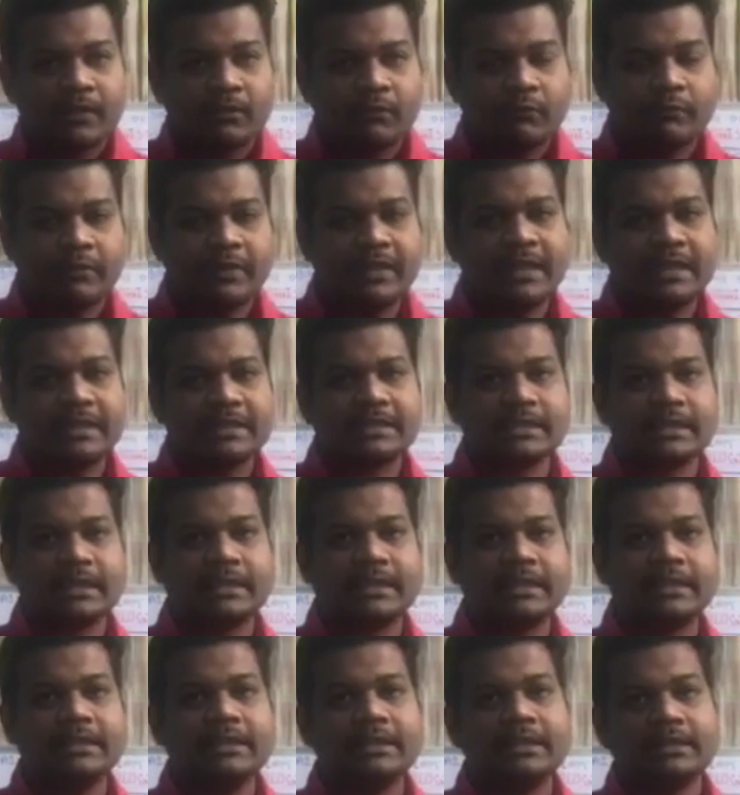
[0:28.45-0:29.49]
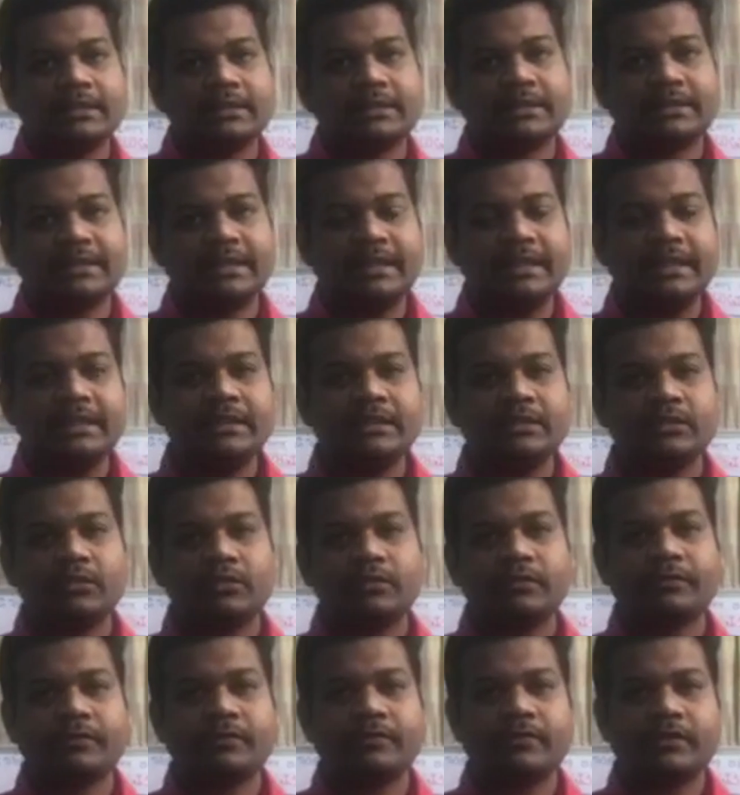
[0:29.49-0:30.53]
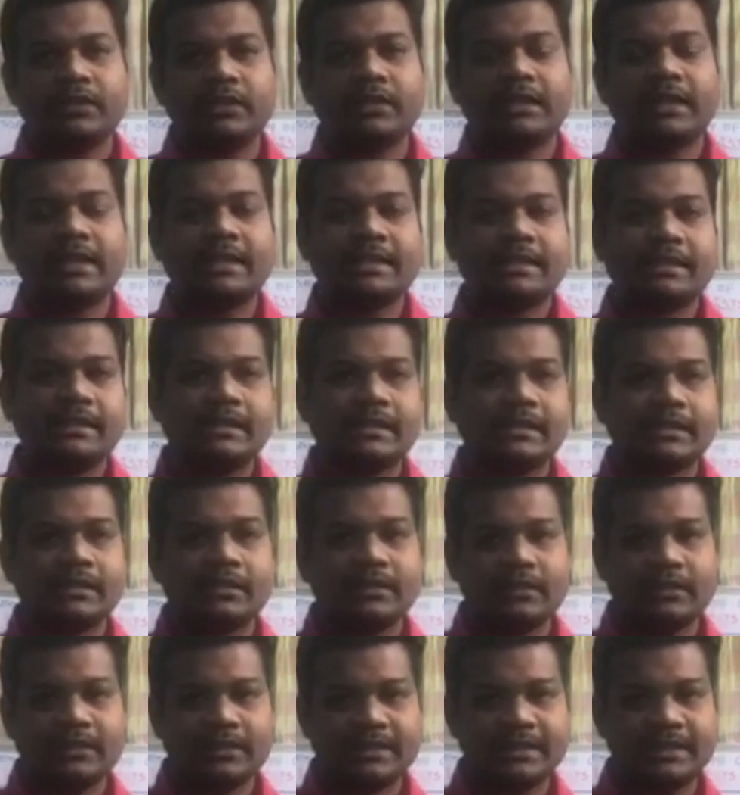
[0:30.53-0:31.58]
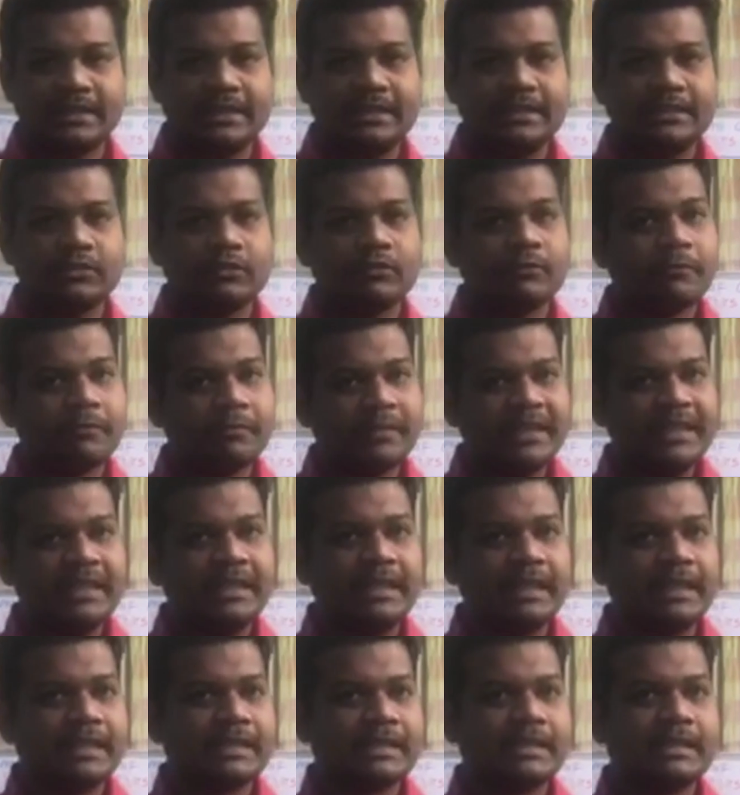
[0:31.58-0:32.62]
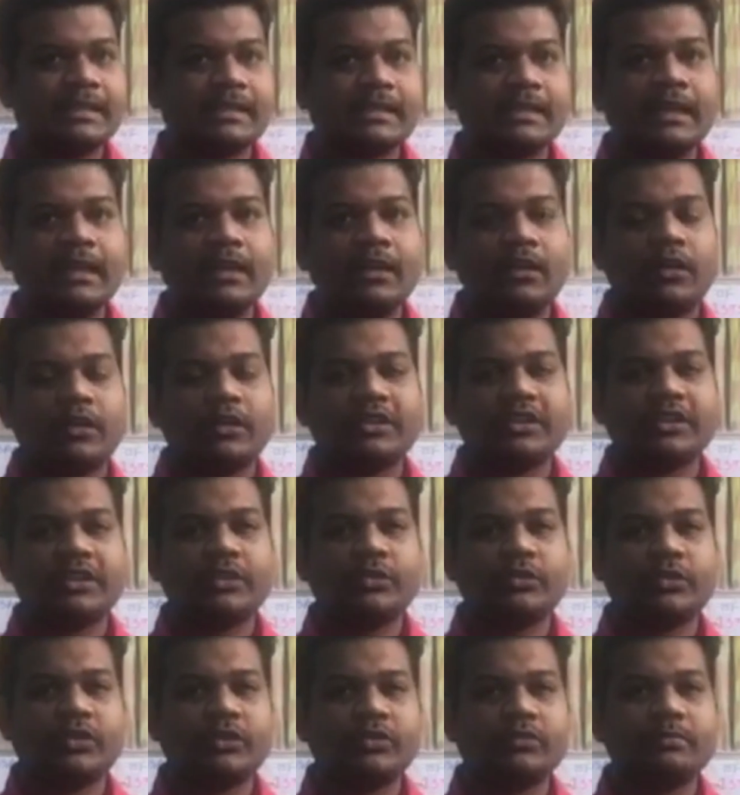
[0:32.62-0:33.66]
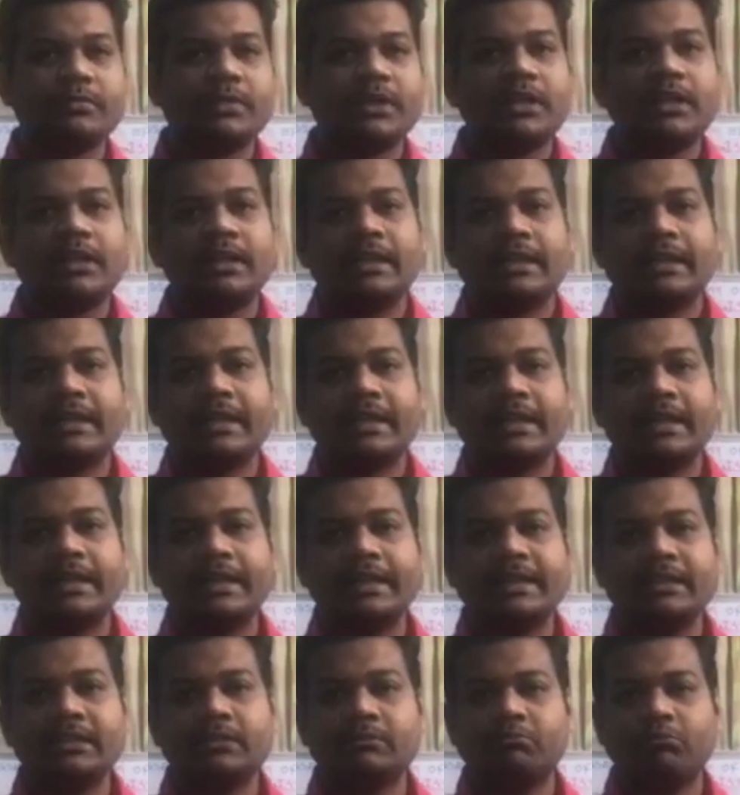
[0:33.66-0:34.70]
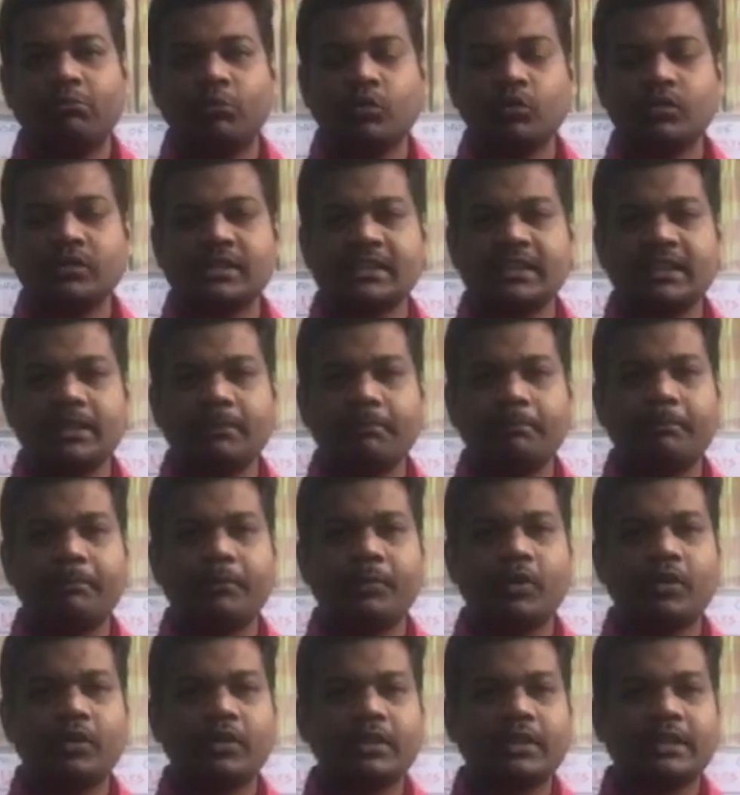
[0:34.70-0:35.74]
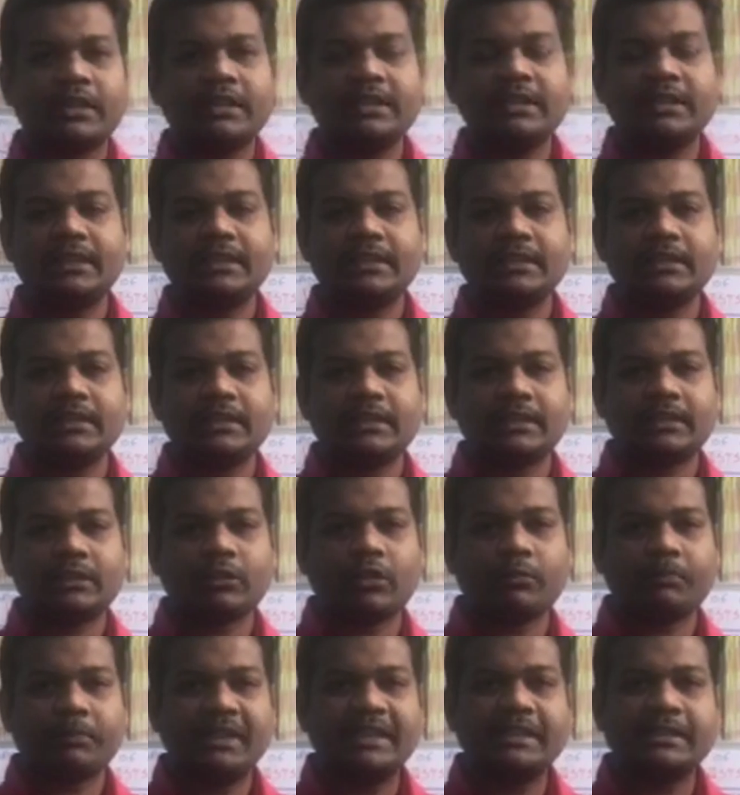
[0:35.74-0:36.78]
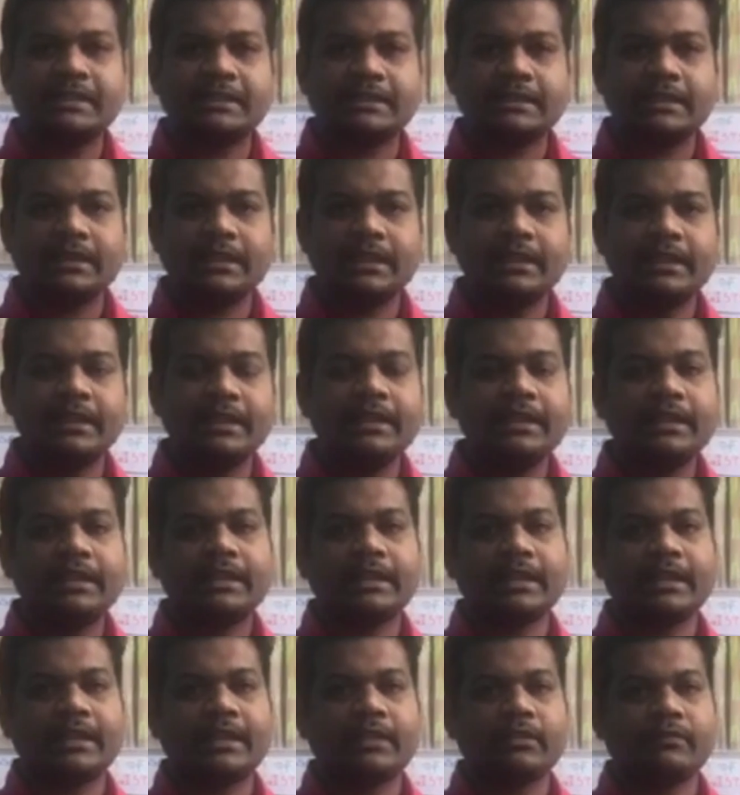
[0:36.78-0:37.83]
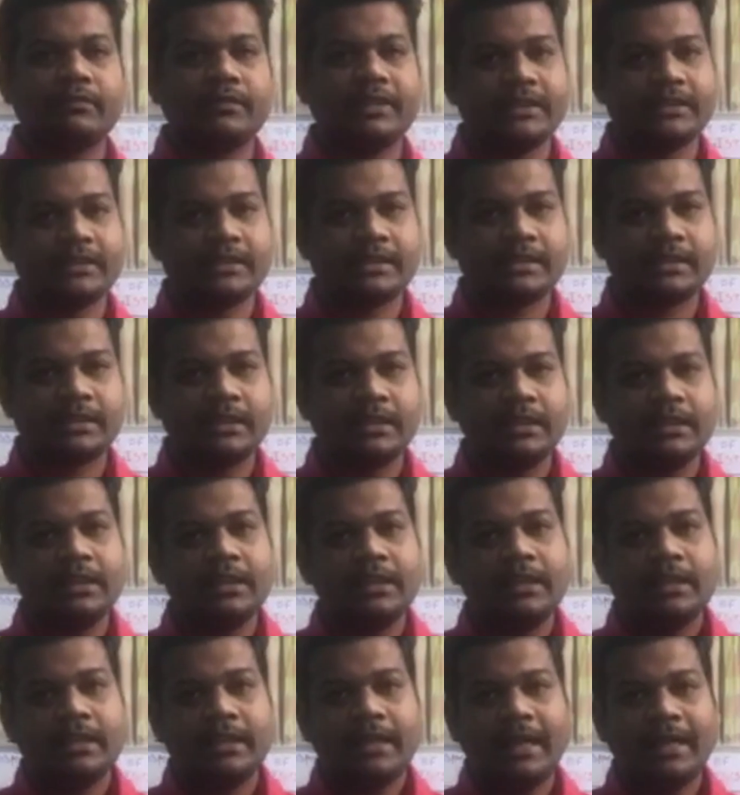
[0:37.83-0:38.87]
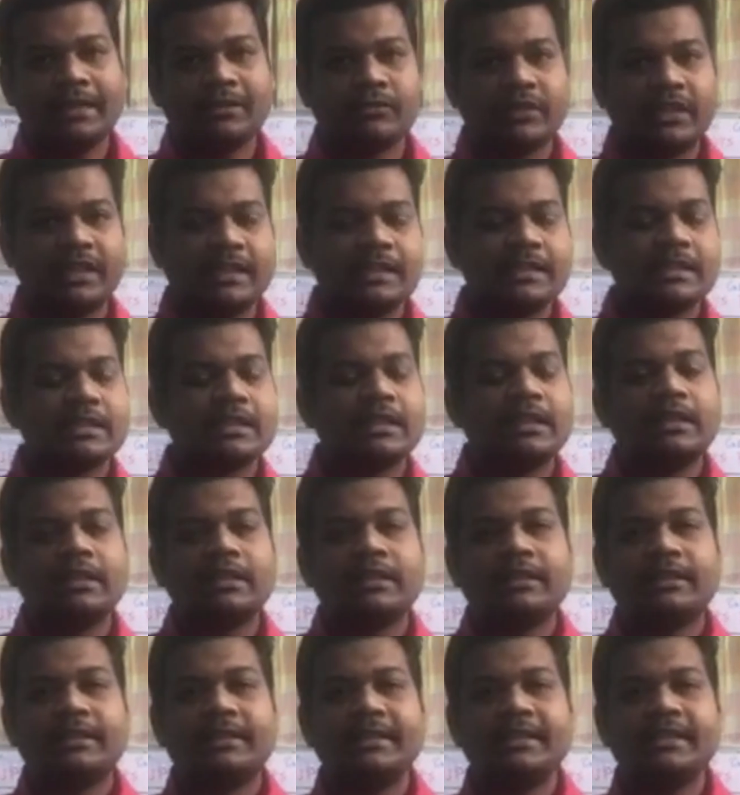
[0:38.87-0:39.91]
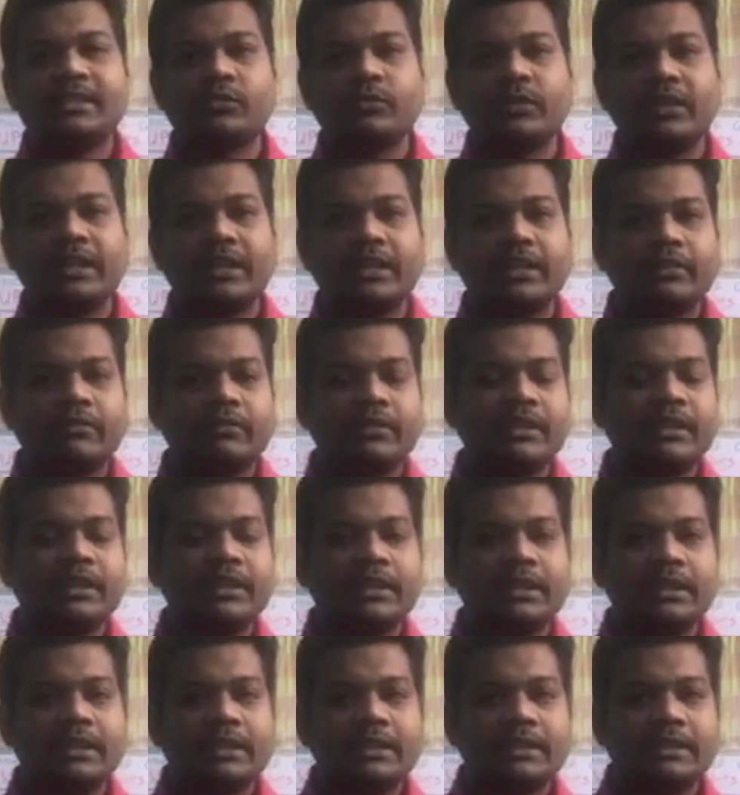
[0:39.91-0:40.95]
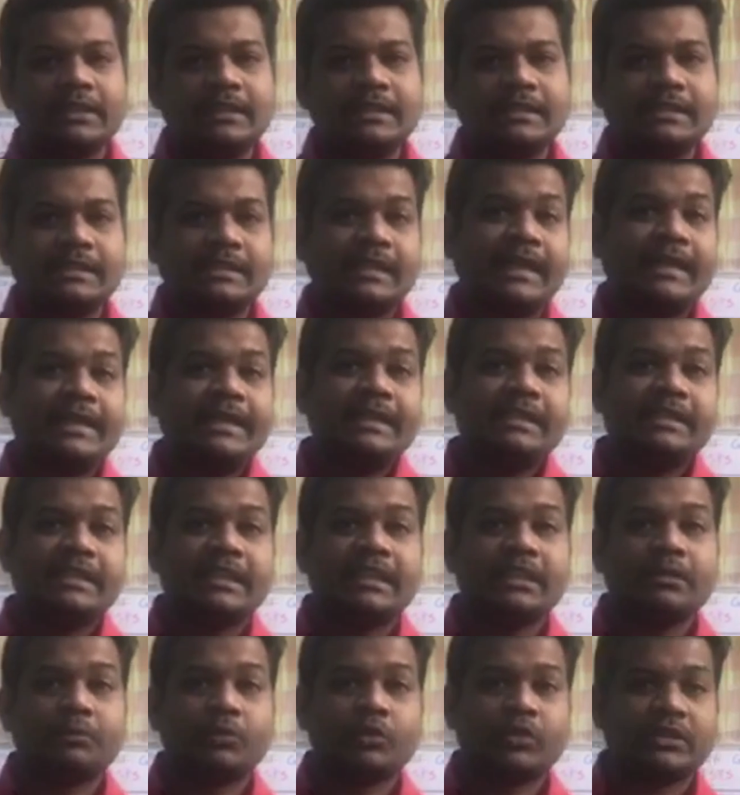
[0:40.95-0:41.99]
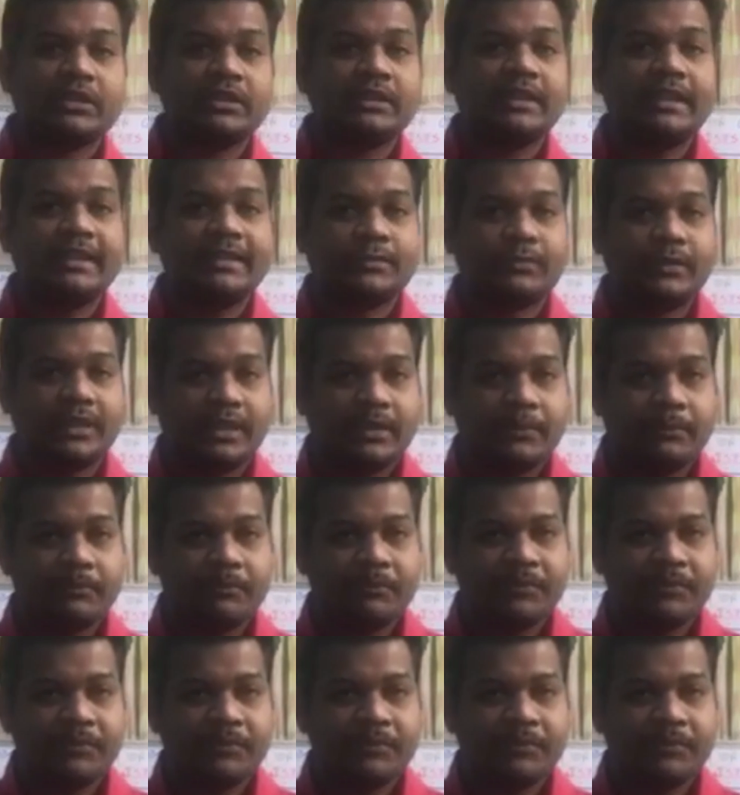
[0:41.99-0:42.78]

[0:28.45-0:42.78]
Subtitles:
We are starting a series of classes, the series of free classes on YouTube regarding the most important topics in the current affairs, as well as these will cover the static GK portion as well.